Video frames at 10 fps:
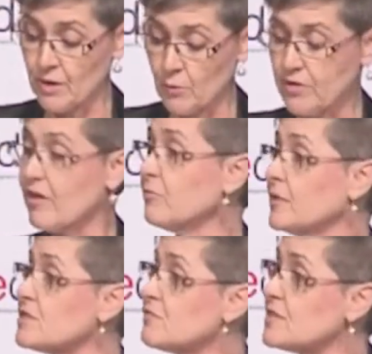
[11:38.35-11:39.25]
with
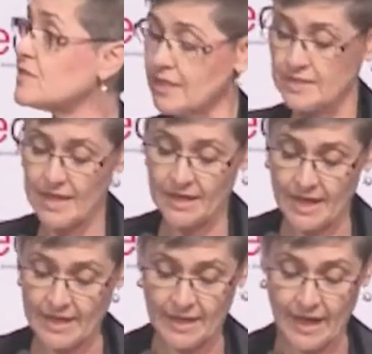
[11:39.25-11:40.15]
government as facilitator
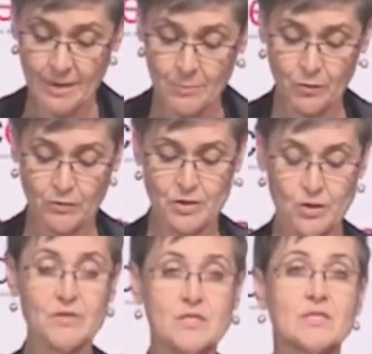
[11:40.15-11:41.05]
and enabler of
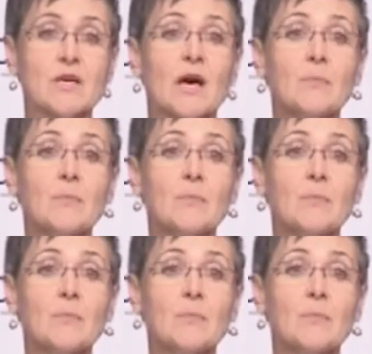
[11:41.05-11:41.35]
services,